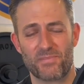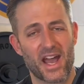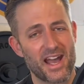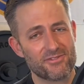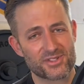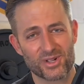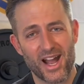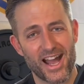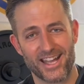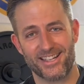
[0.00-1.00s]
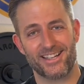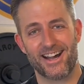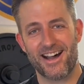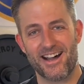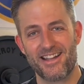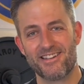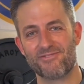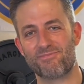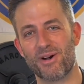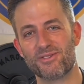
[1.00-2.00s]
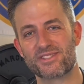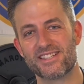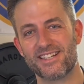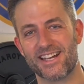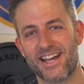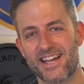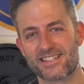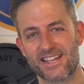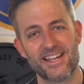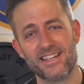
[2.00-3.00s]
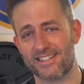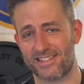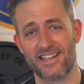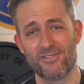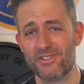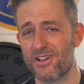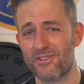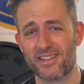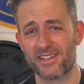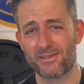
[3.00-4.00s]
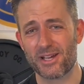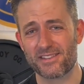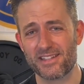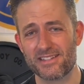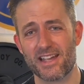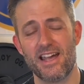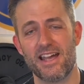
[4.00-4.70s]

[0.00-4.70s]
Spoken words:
I've tried. I have posted and asked, hey, does anyone know anything about these?